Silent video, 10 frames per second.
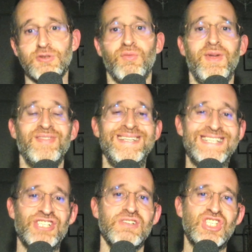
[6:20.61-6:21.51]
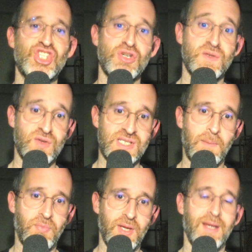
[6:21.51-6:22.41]
So if they've initially searched for
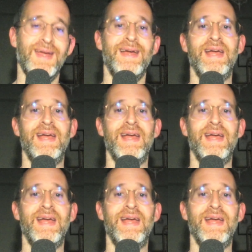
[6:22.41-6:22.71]
something,